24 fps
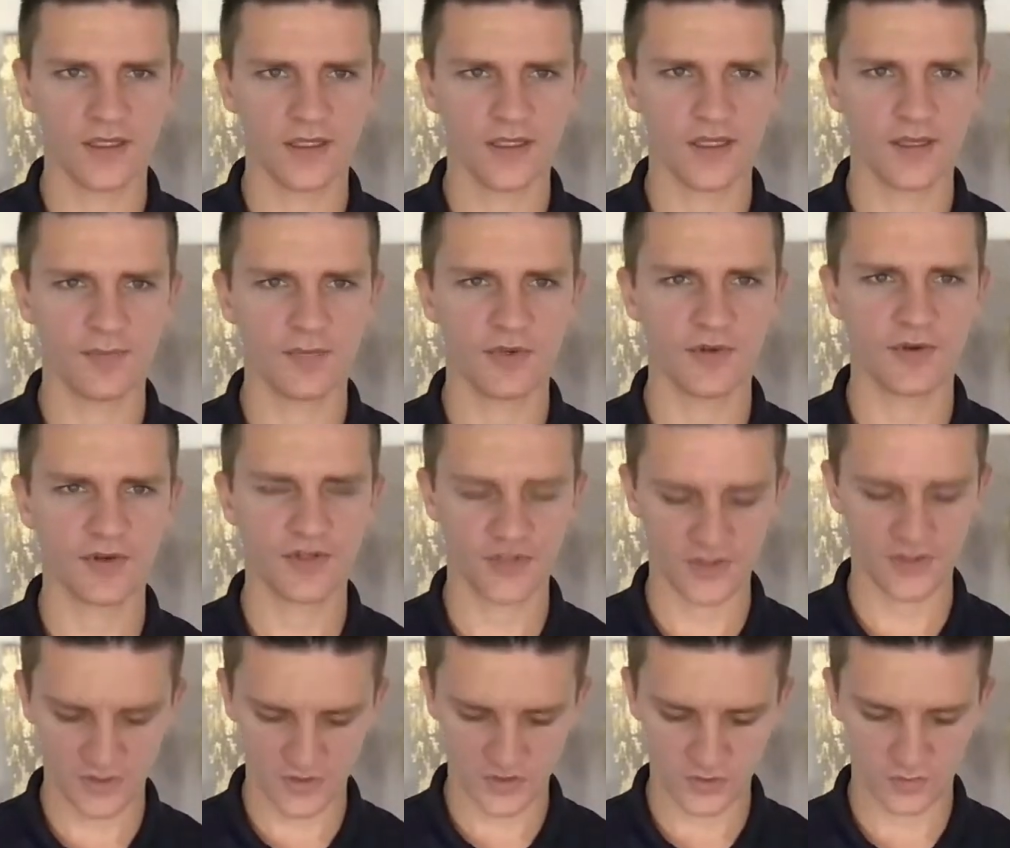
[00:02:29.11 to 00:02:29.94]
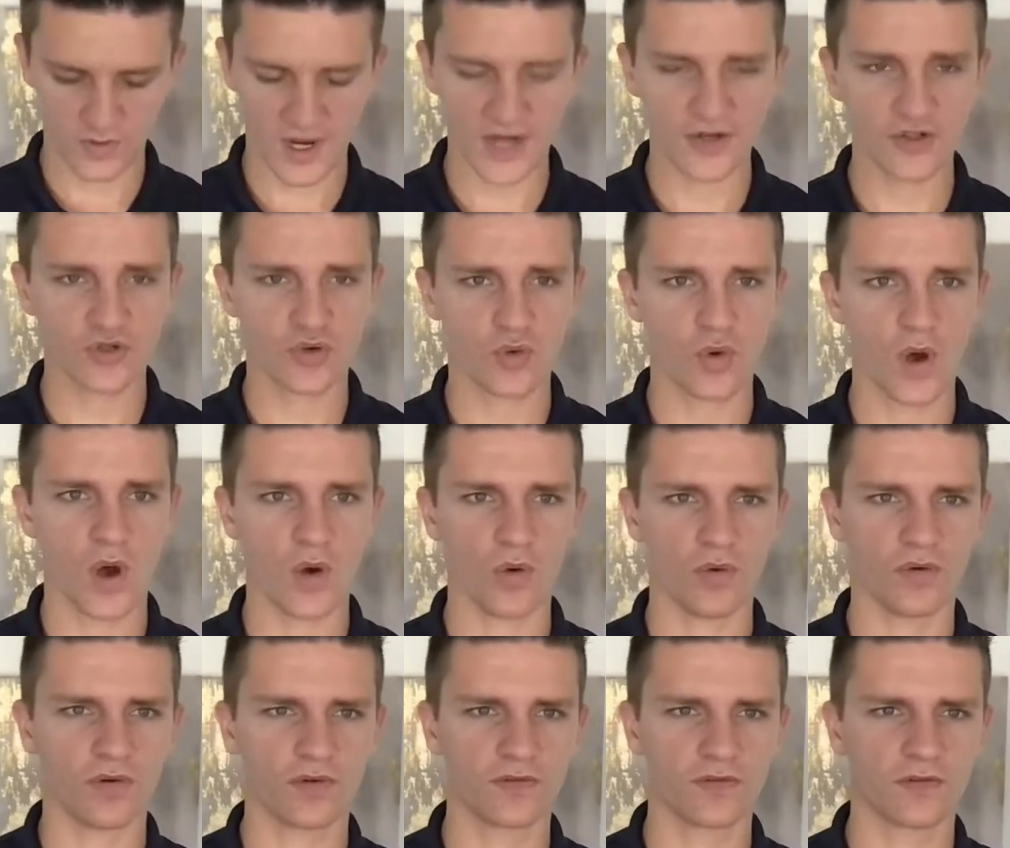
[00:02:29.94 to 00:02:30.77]
the direct
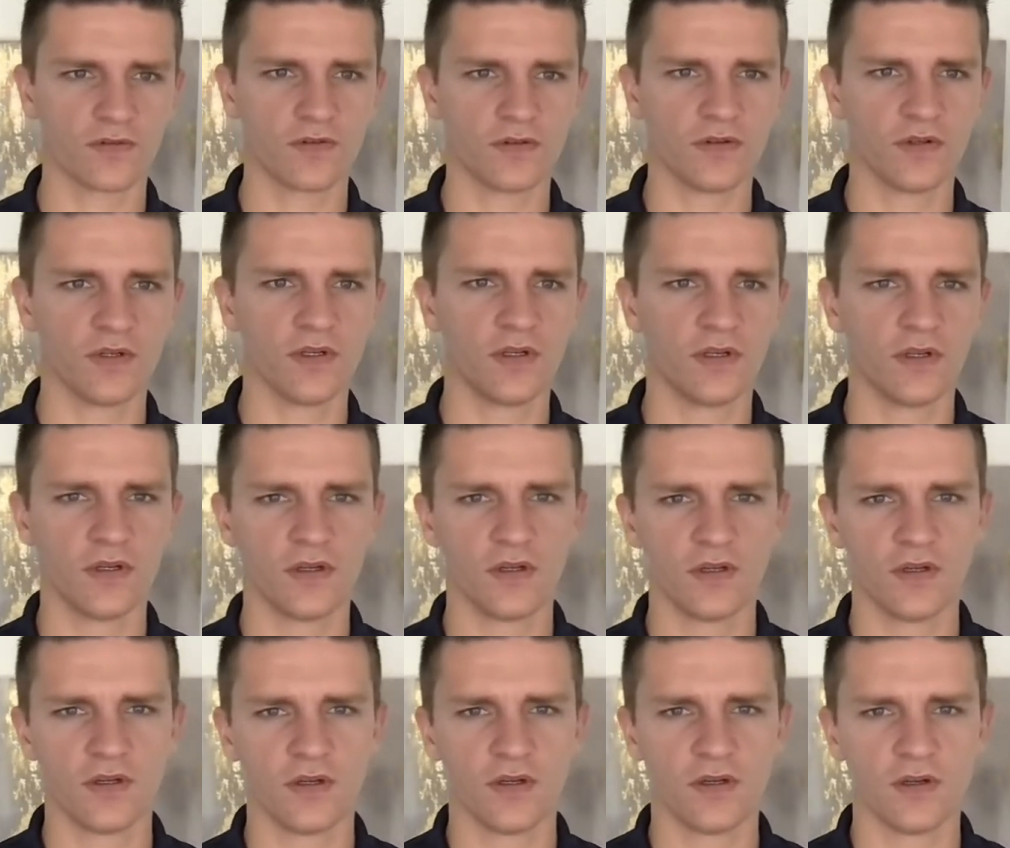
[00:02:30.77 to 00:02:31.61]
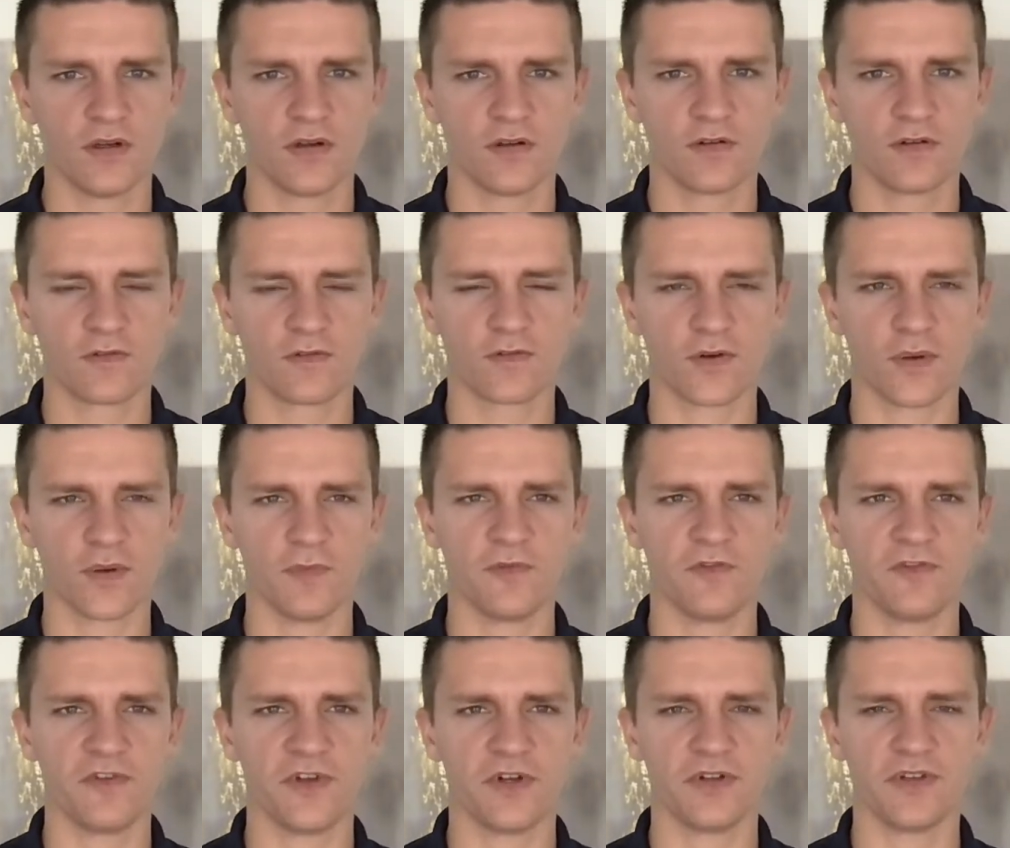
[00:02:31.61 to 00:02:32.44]
quote from
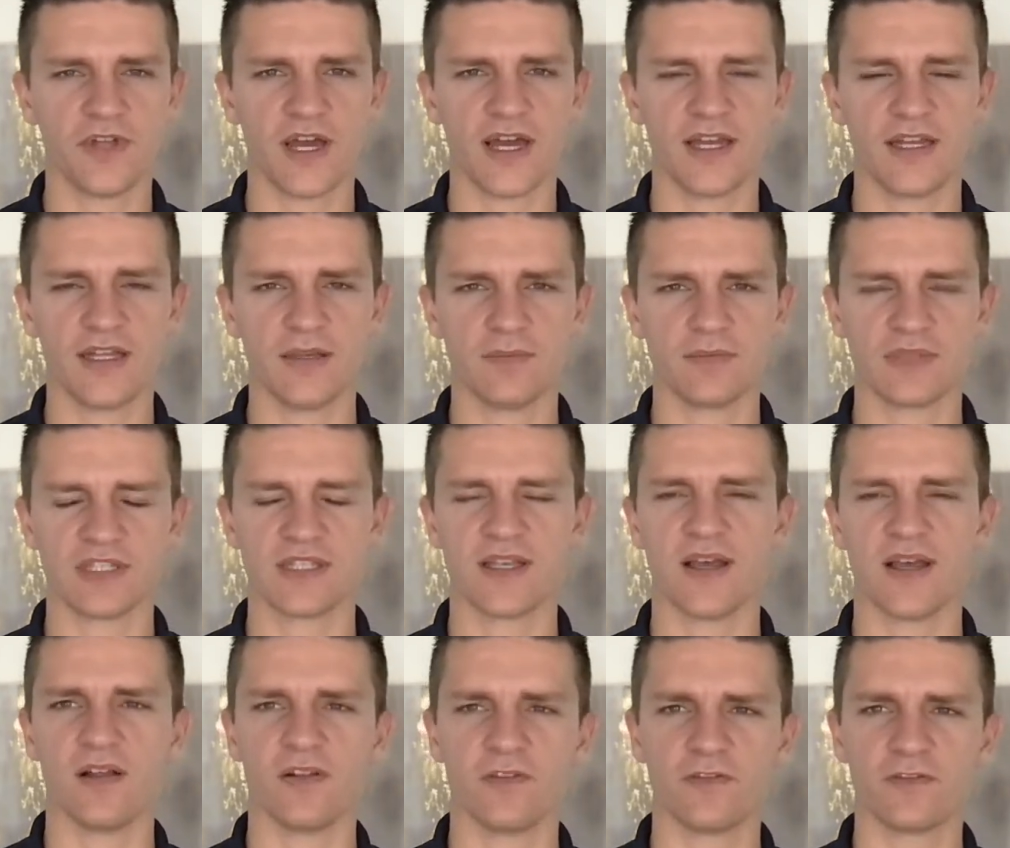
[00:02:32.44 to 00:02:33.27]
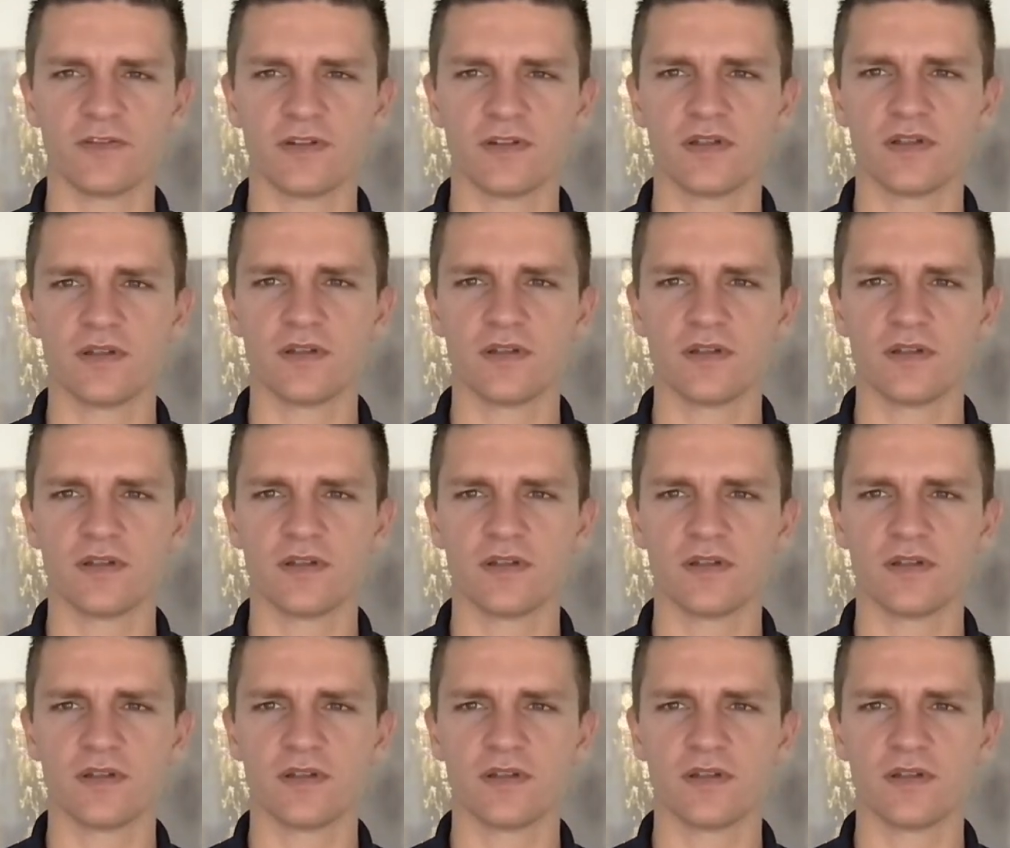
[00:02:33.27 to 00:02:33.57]
Phil Knight himself.